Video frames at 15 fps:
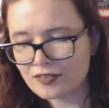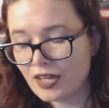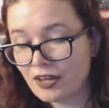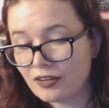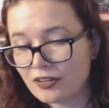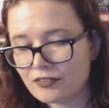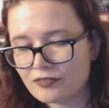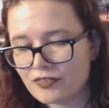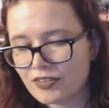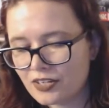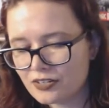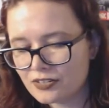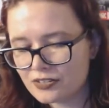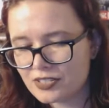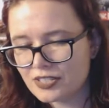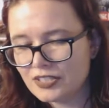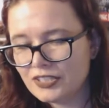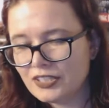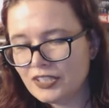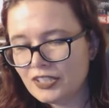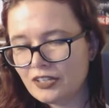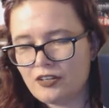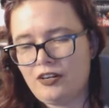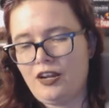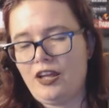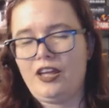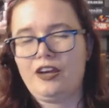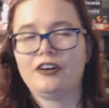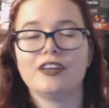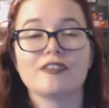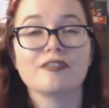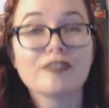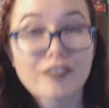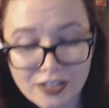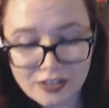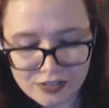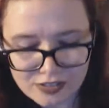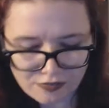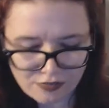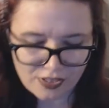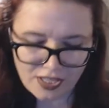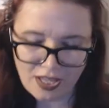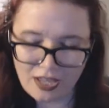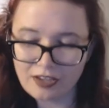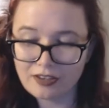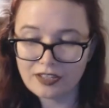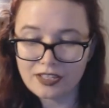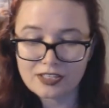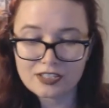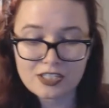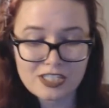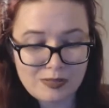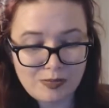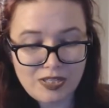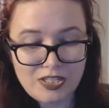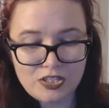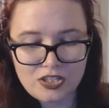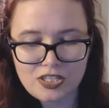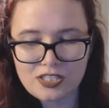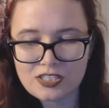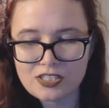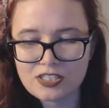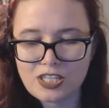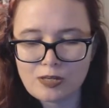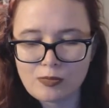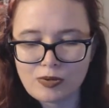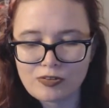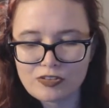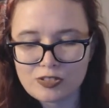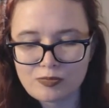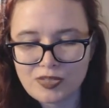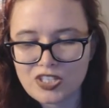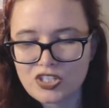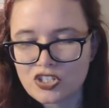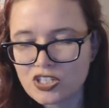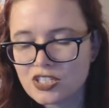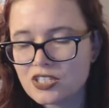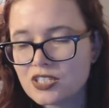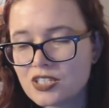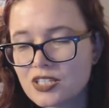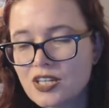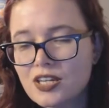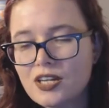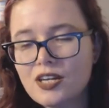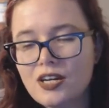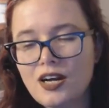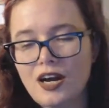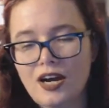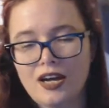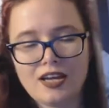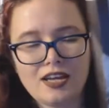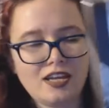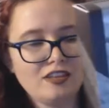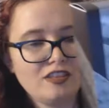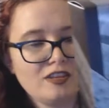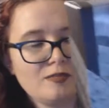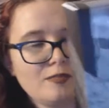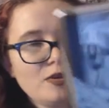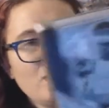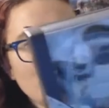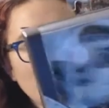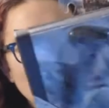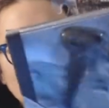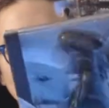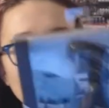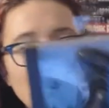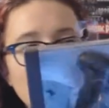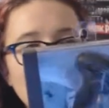the alien figures, or alien figures, for the alien species, the Xenomorph species in the movie.